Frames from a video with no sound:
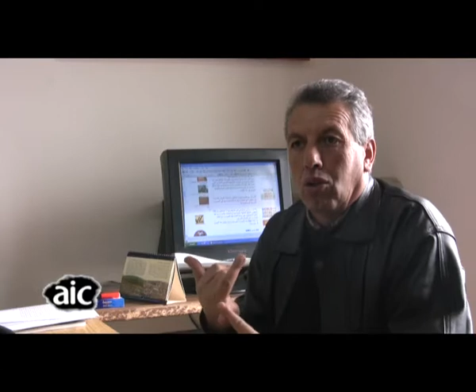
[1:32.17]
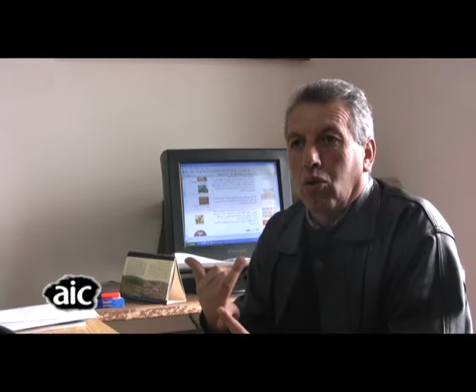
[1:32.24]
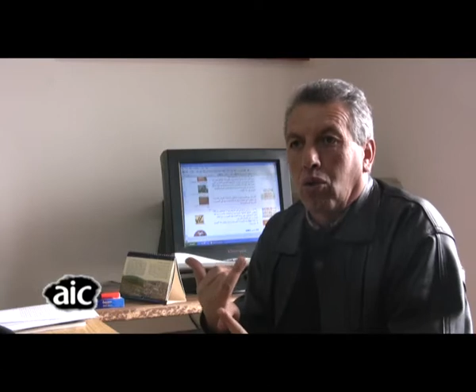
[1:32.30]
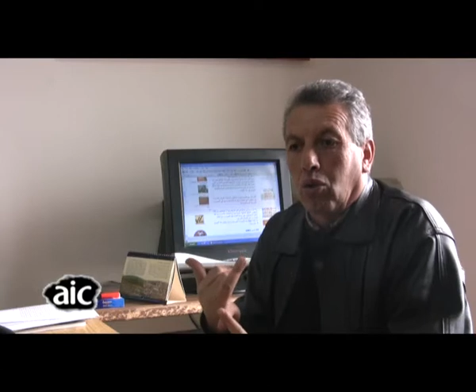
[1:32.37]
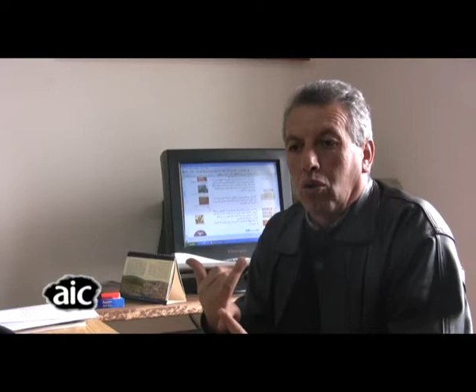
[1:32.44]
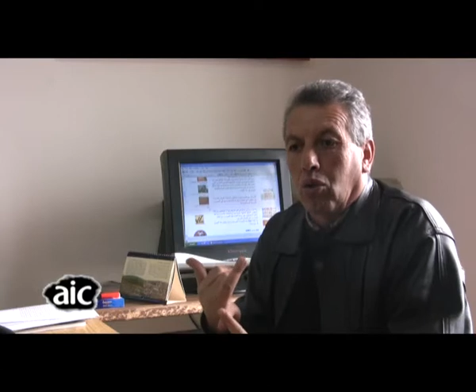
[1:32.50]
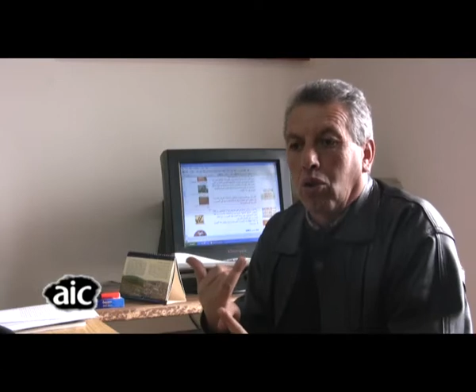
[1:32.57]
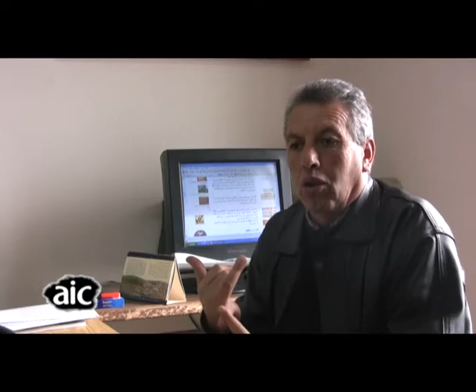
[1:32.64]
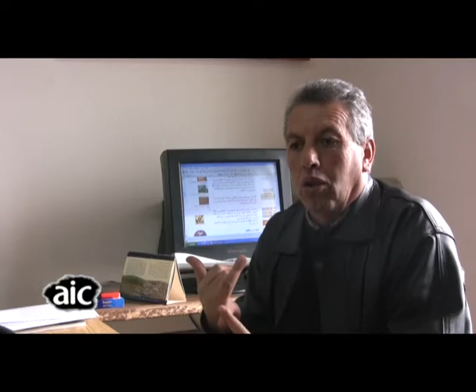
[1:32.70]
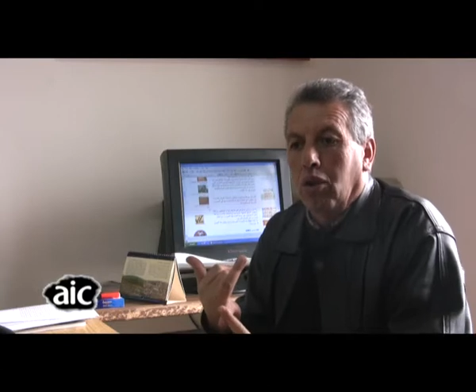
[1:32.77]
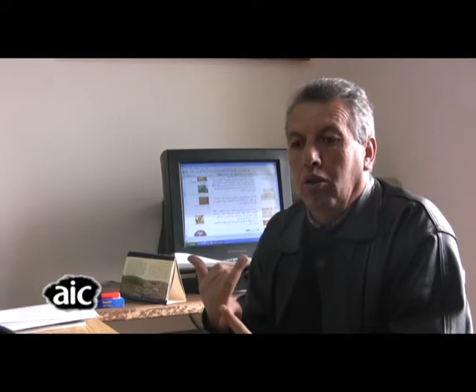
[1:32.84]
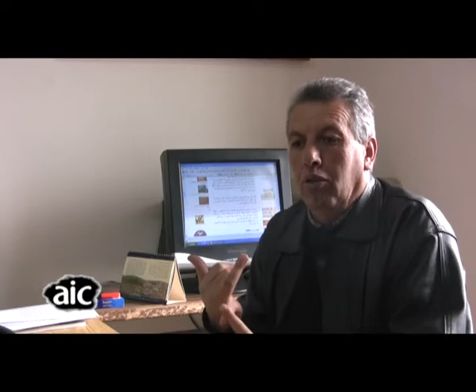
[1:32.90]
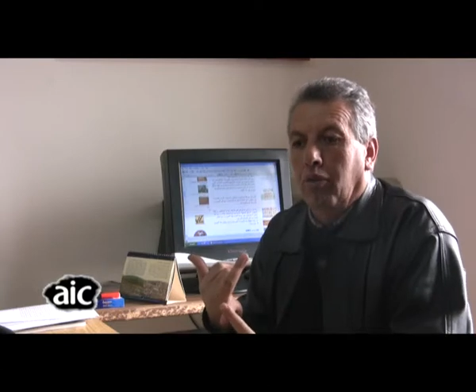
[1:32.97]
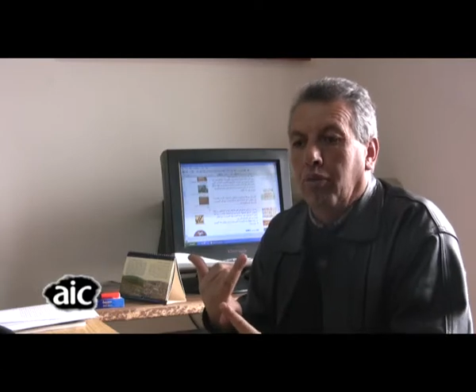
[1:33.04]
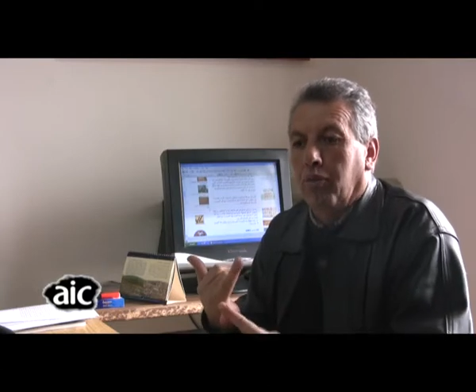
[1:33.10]
to
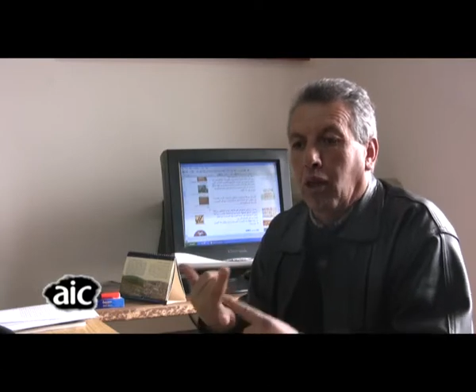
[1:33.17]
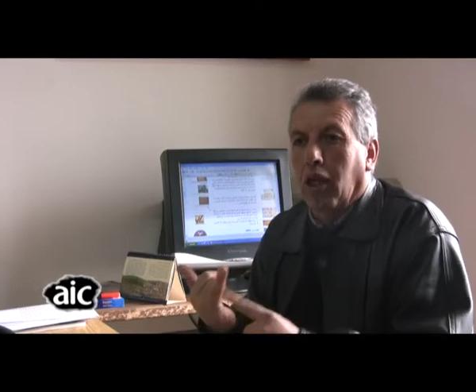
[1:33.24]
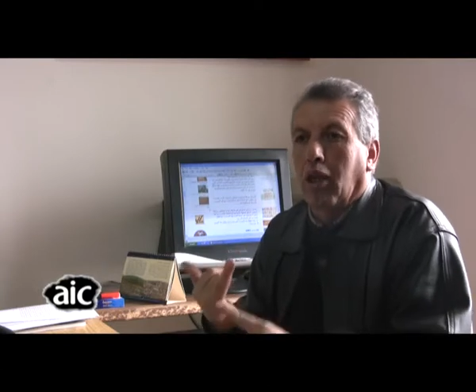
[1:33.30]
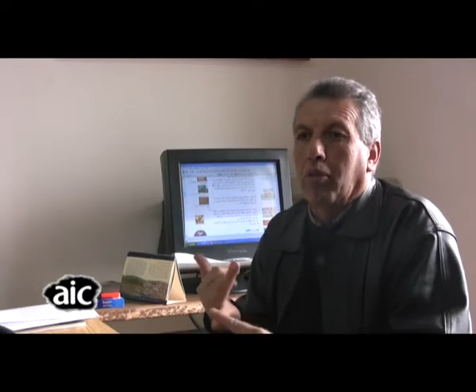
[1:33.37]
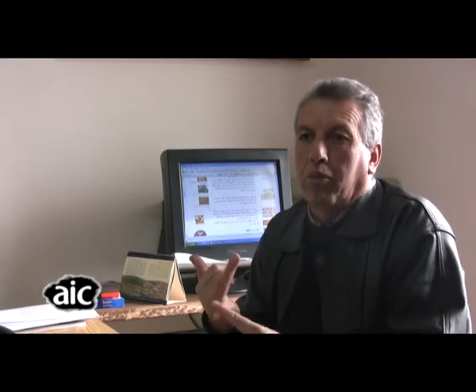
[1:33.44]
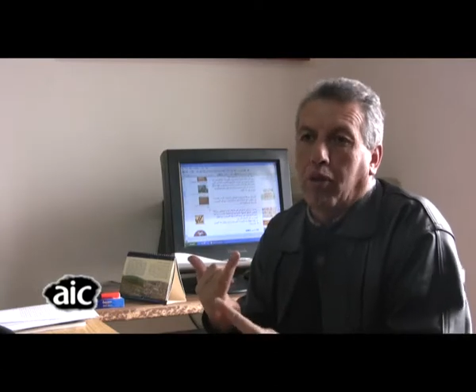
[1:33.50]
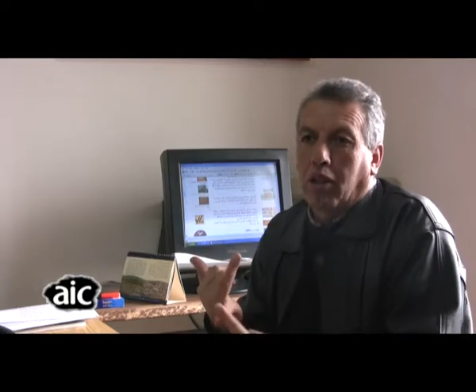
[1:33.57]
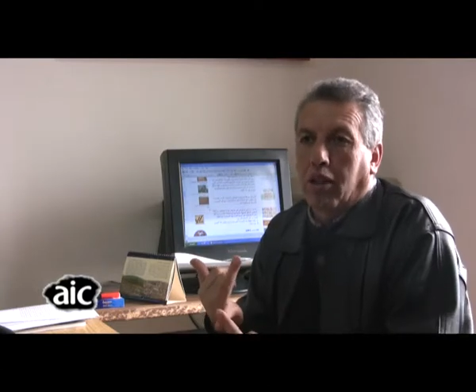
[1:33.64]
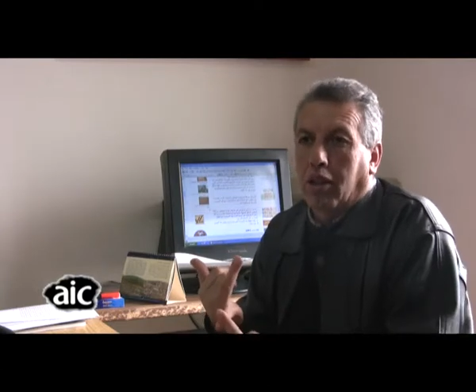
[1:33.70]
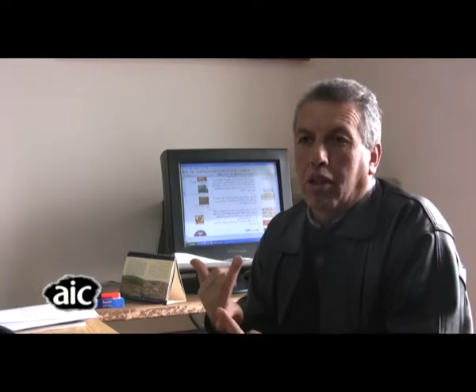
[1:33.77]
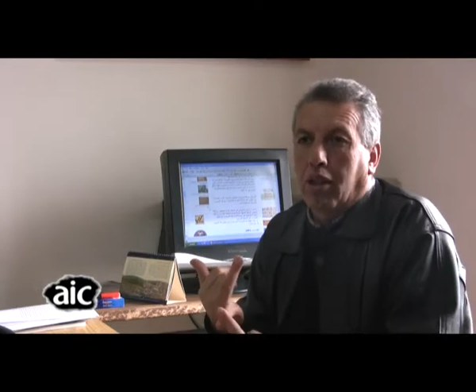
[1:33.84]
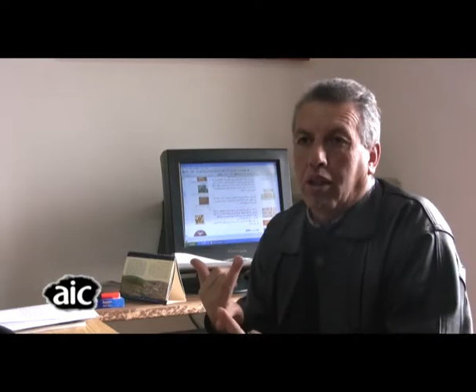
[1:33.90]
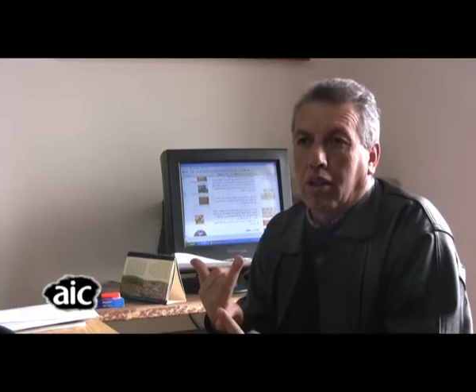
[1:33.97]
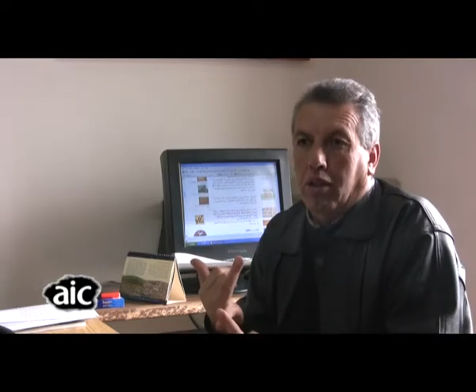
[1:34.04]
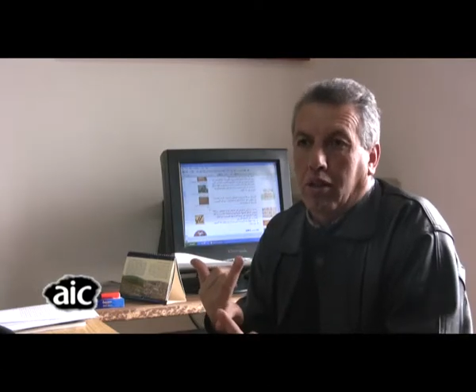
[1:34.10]
pick up
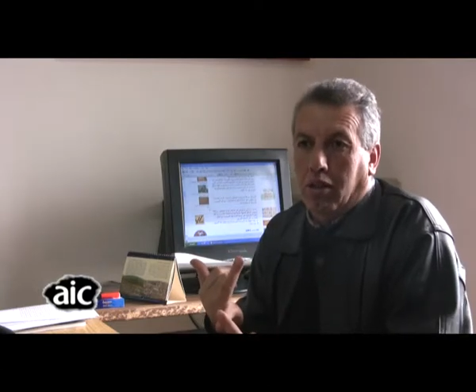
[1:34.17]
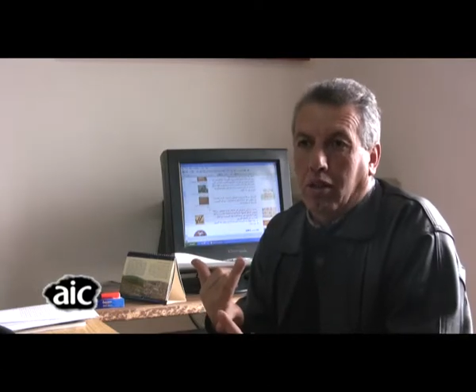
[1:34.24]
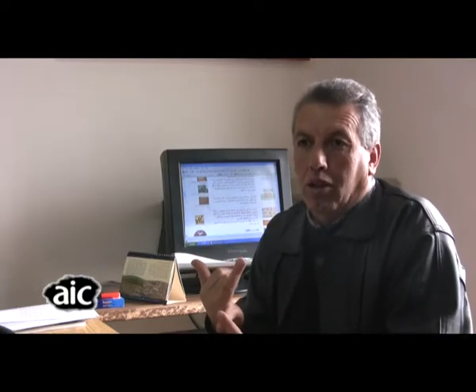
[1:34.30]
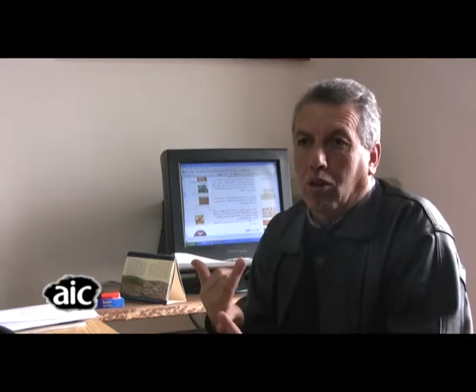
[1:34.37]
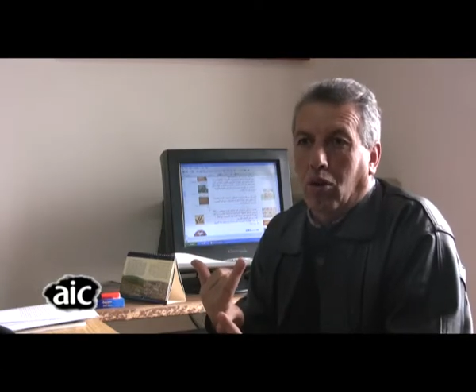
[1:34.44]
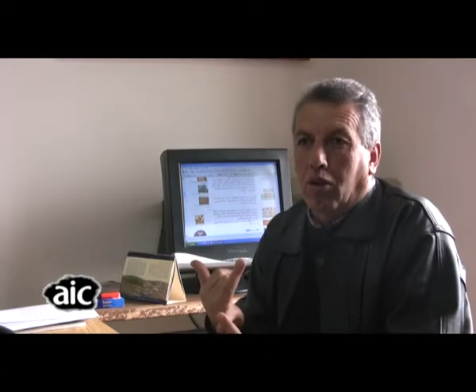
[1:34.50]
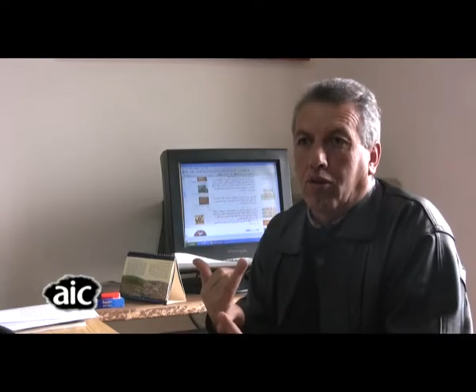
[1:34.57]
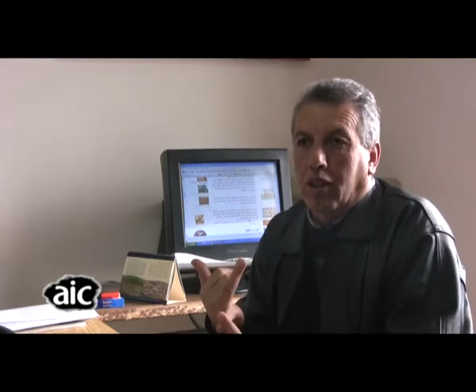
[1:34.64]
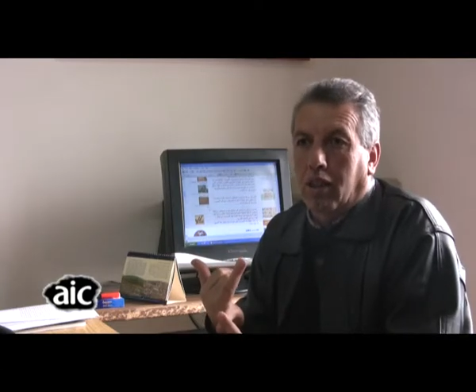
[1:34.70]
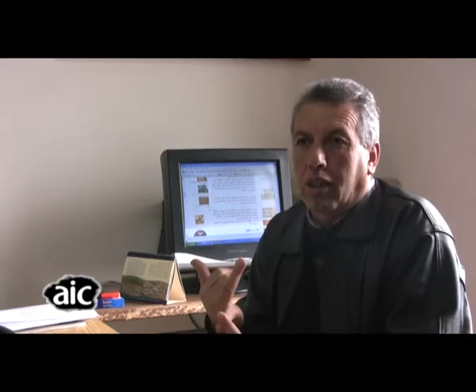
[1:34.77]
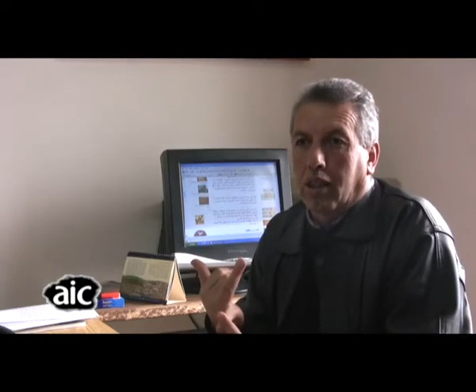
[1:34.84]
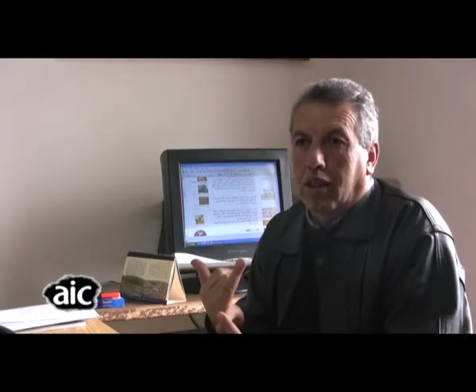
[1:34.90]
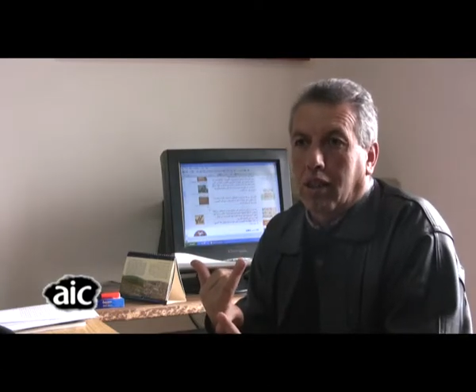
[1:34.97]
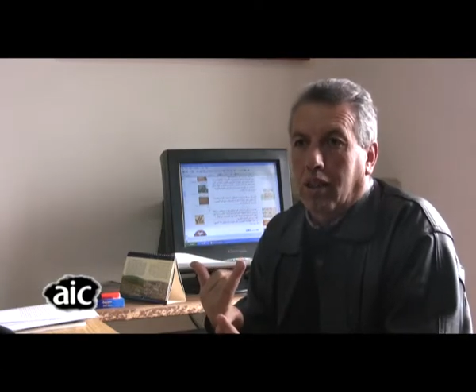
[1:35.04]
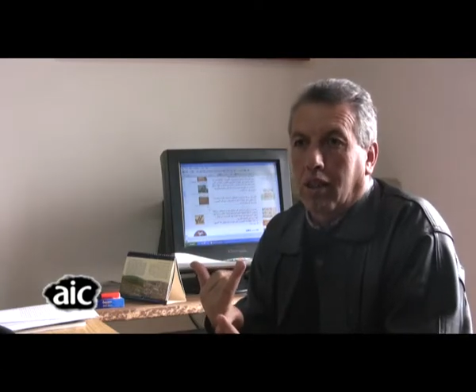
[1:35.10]
their olive
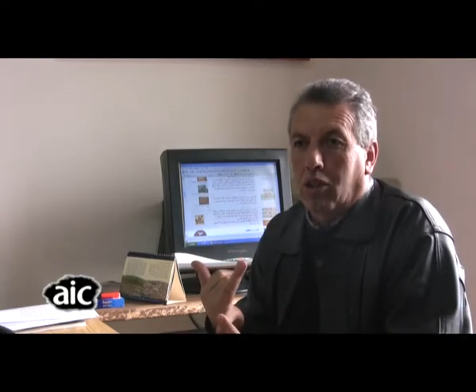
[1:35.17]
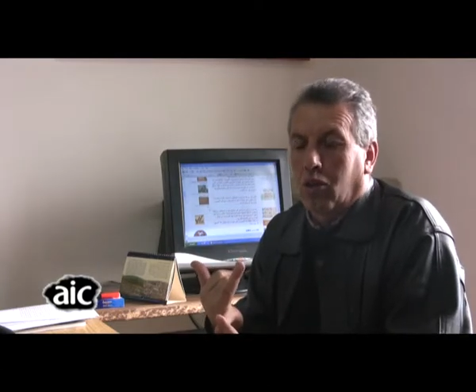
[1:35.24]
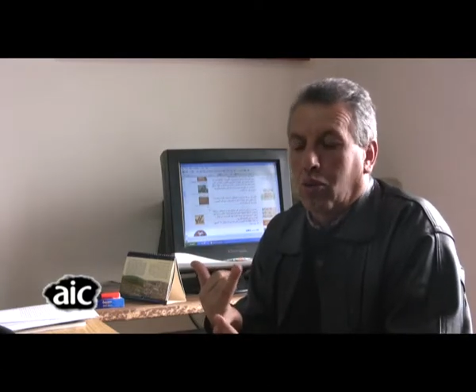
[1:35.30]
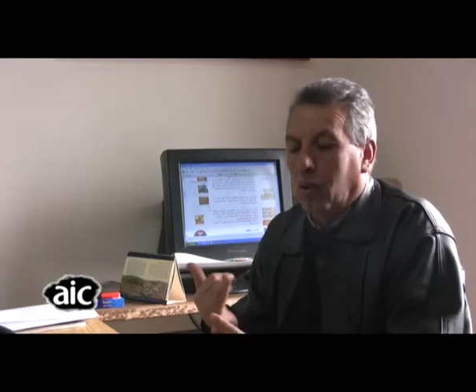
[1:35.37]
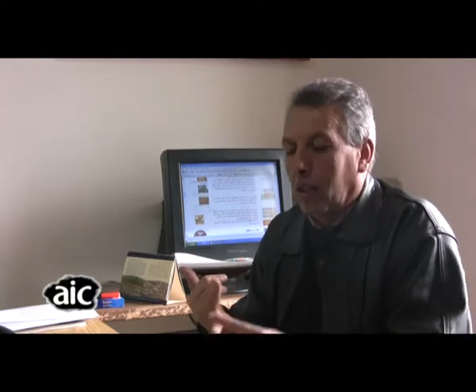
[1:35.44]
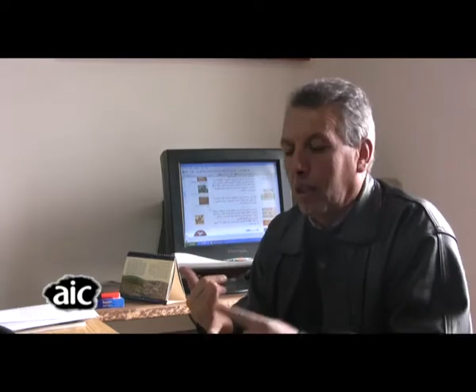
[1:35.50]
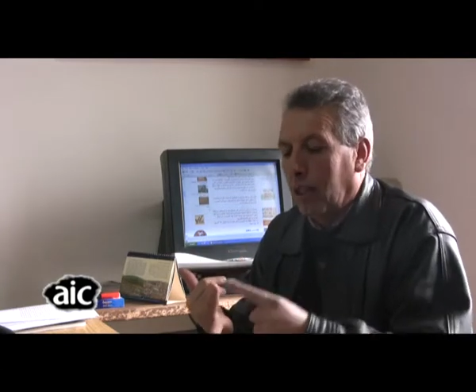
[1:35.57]
trees. This is one.